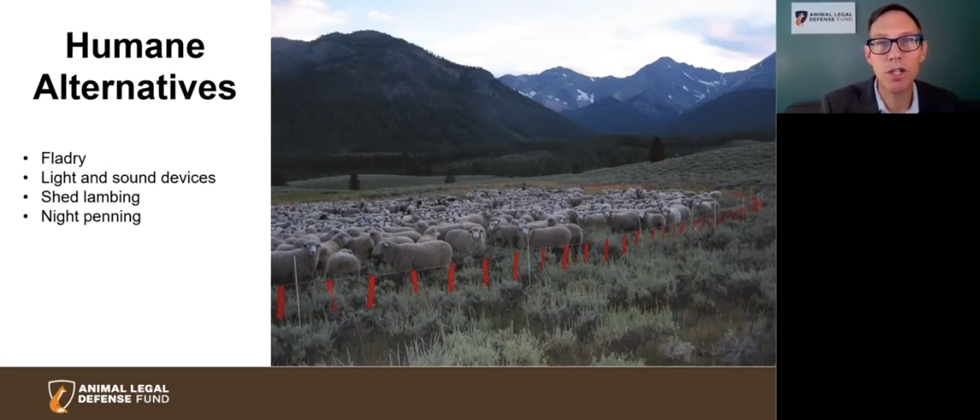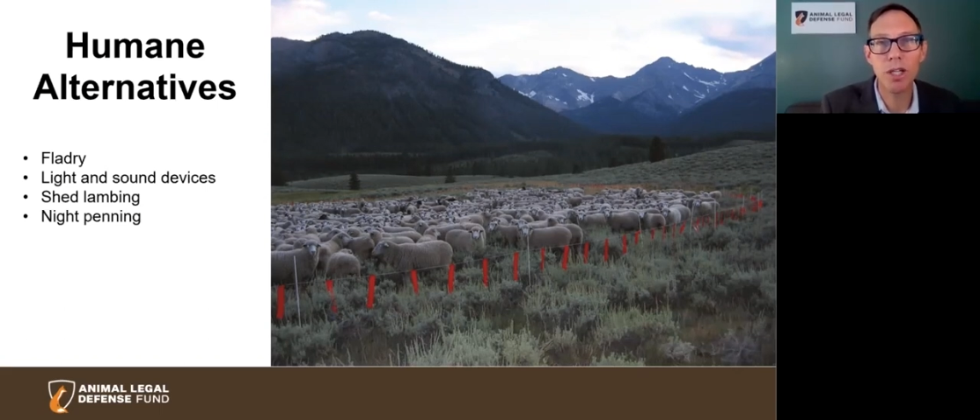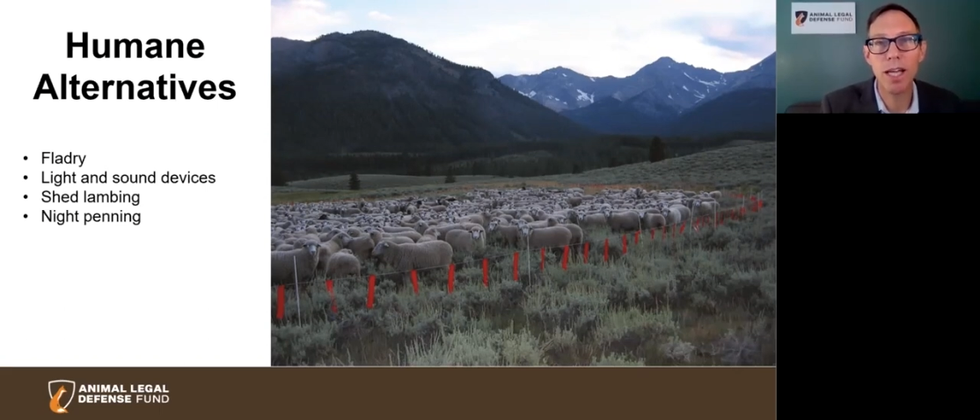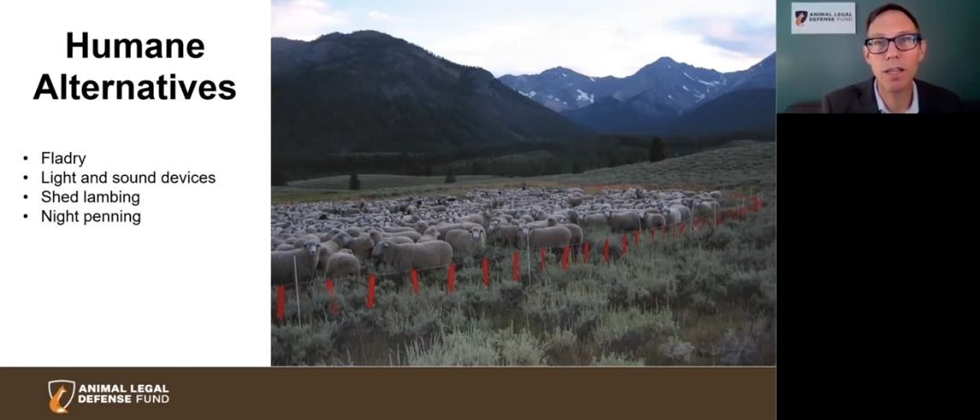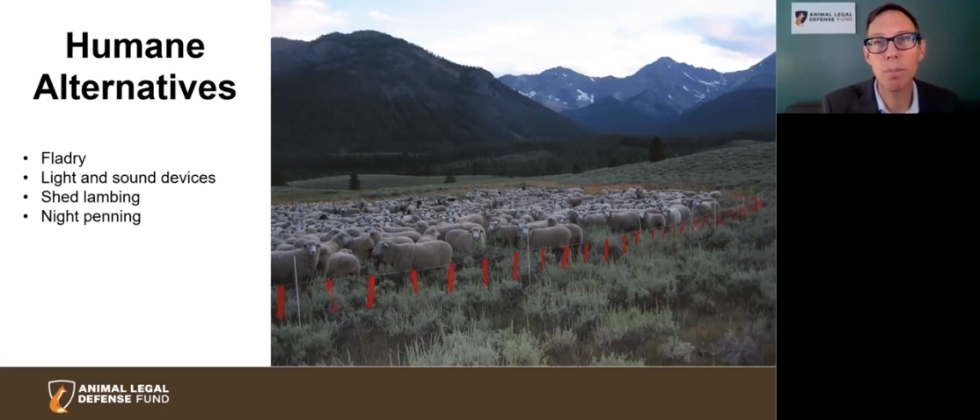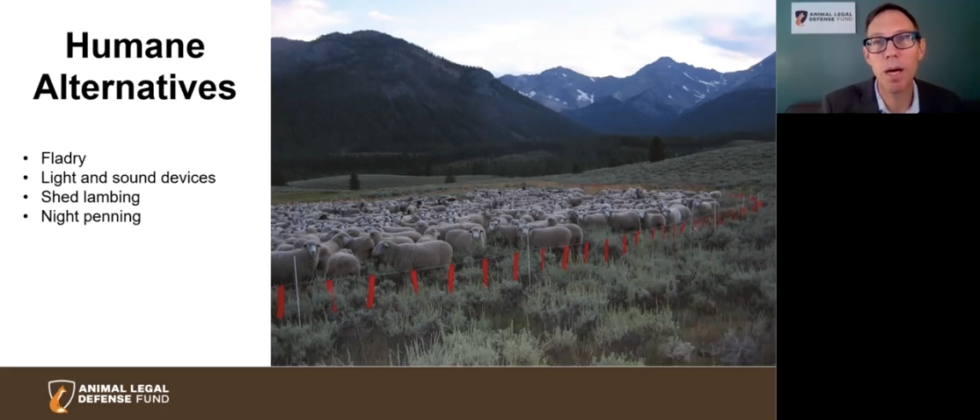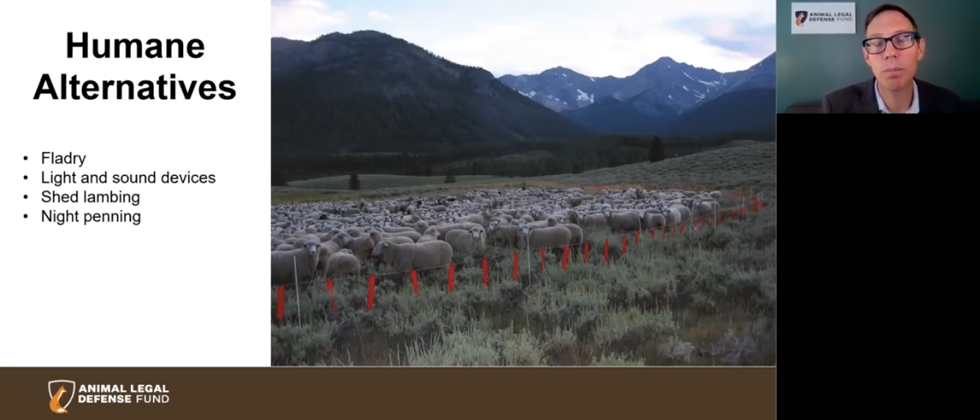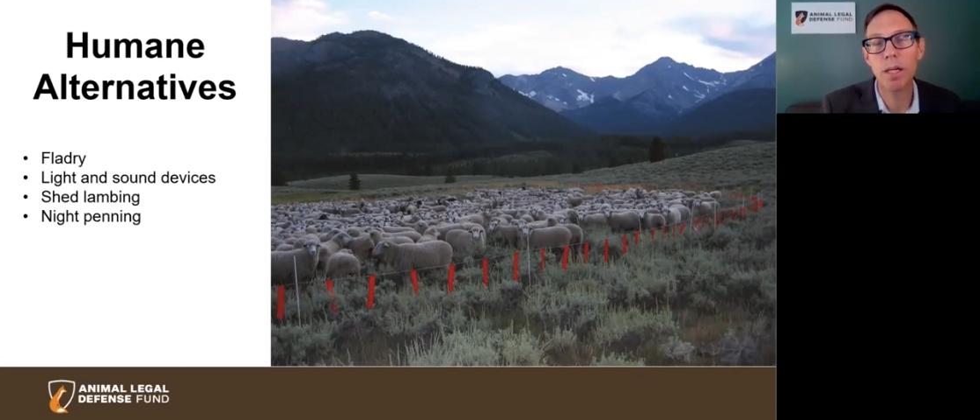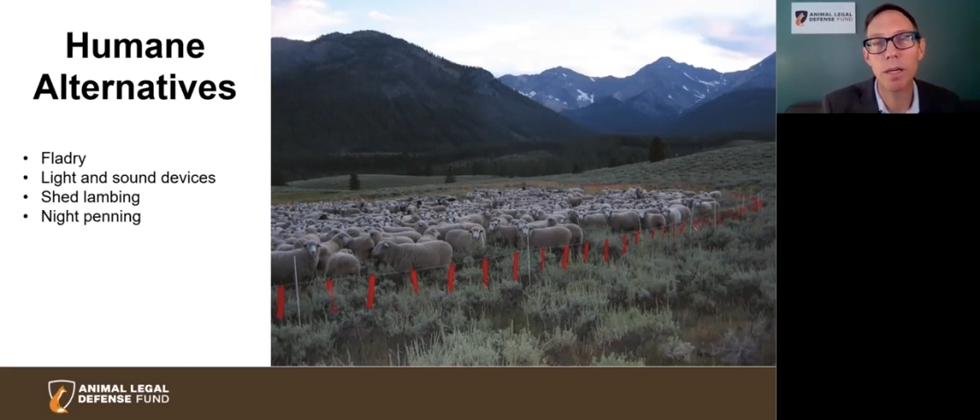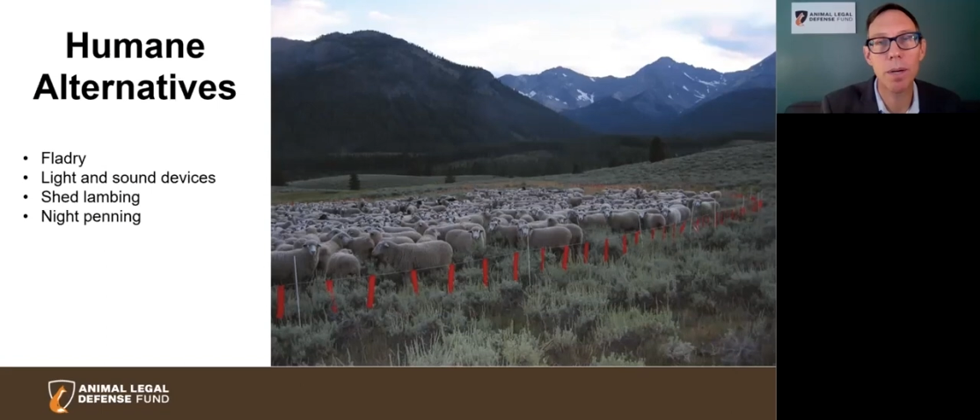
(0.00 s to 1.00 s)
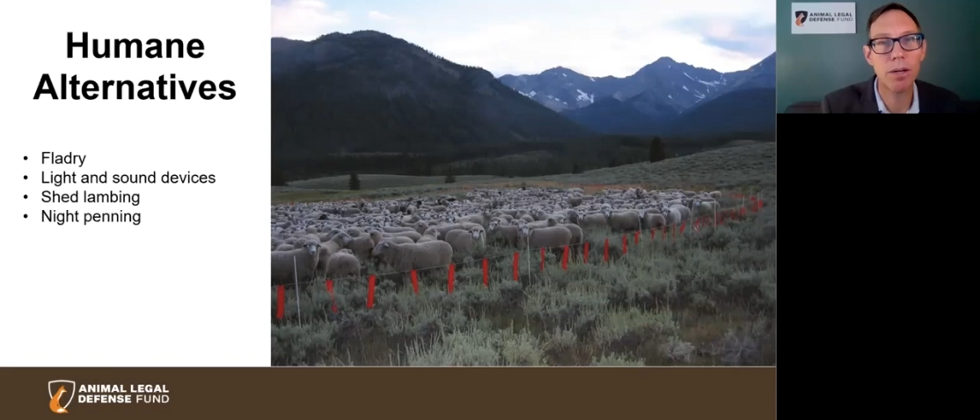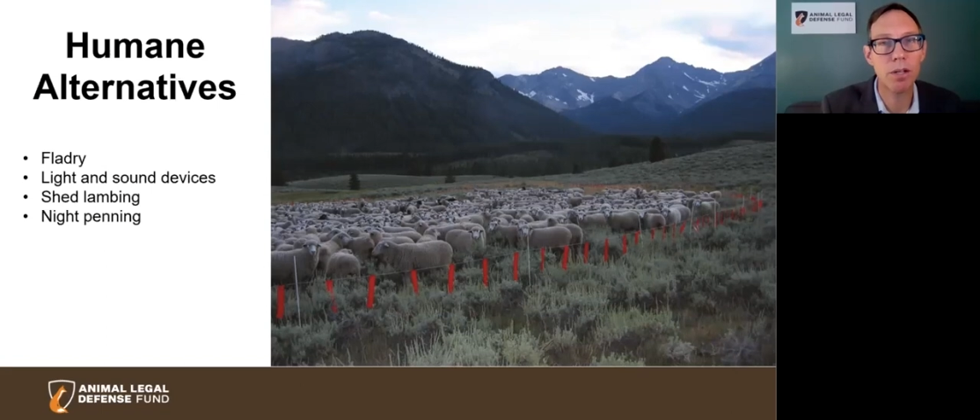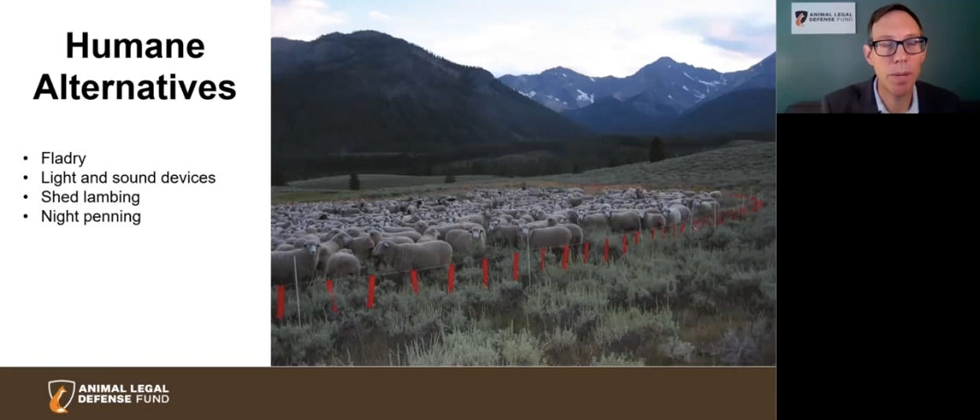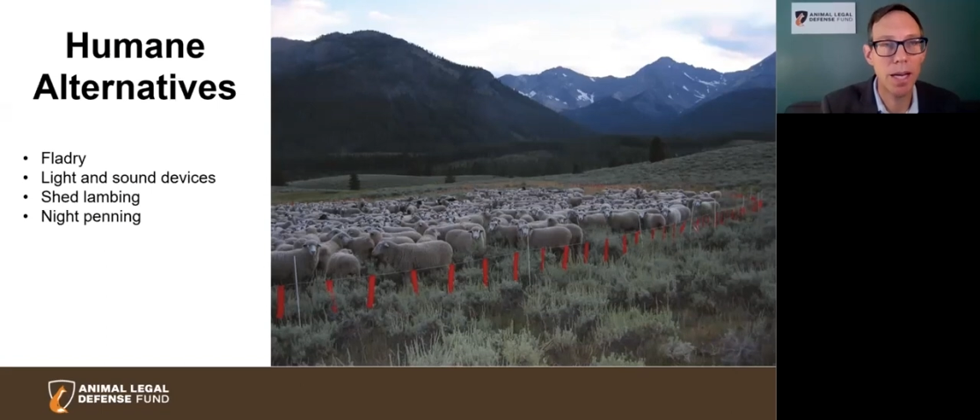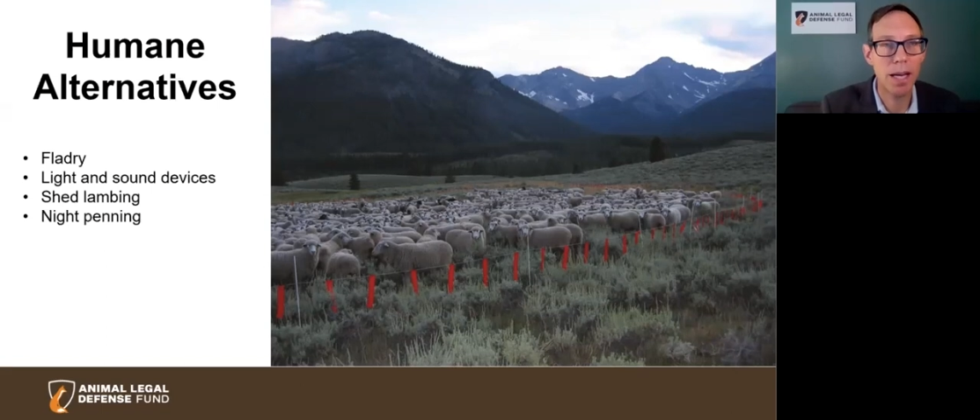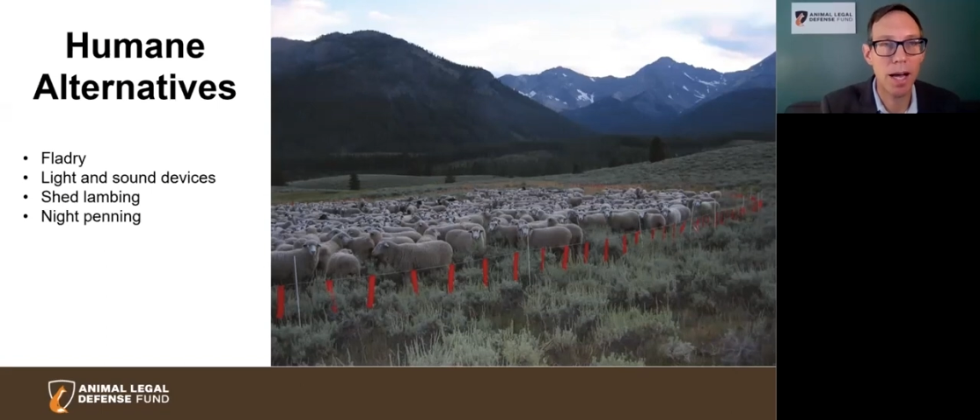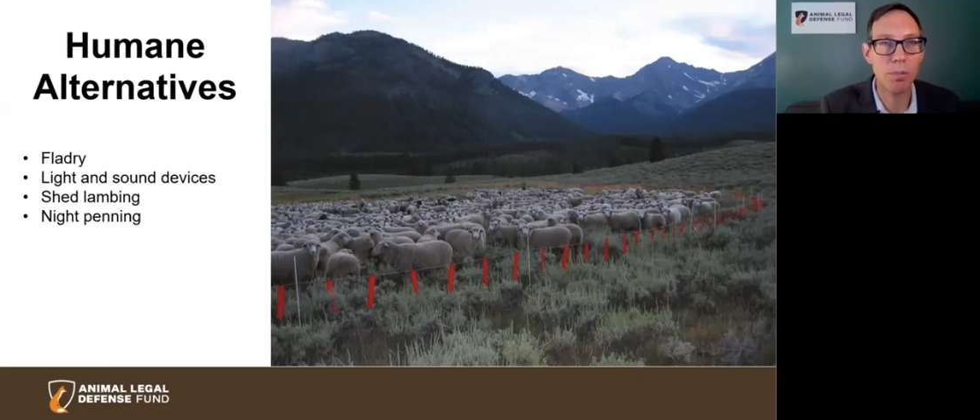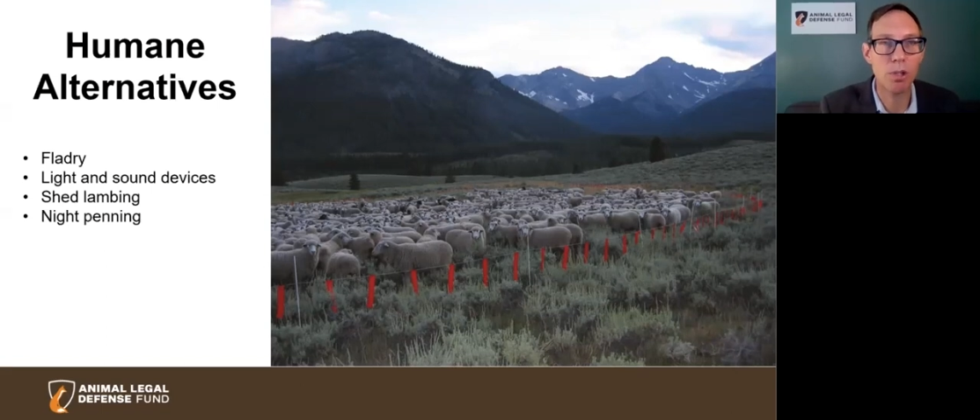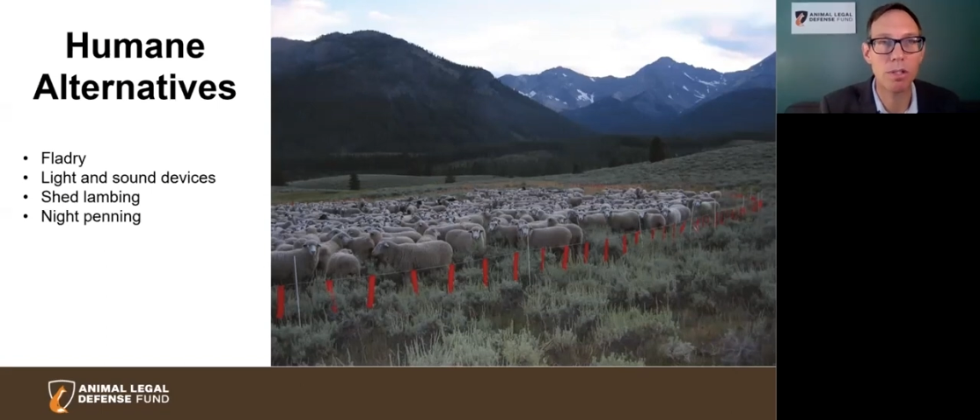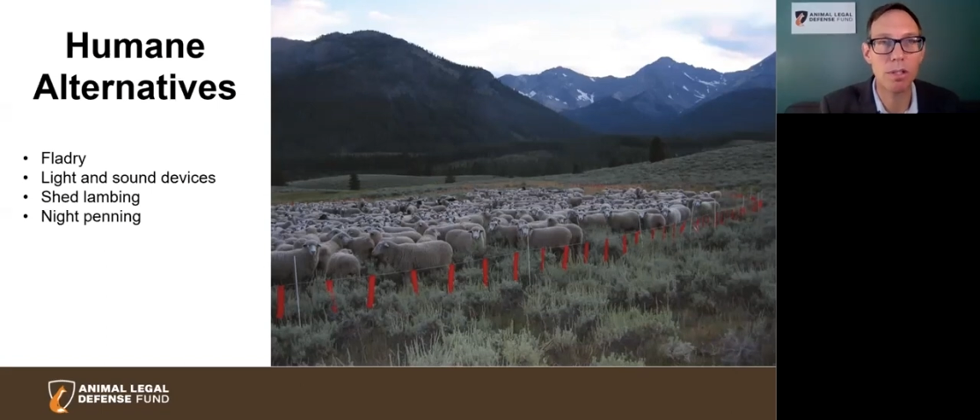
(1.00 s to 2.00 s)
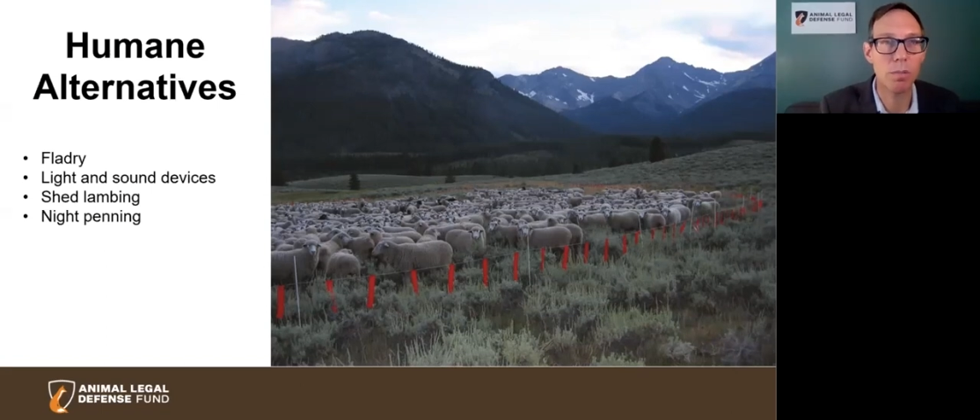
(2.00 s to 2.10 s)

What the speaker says: educate the public about humane options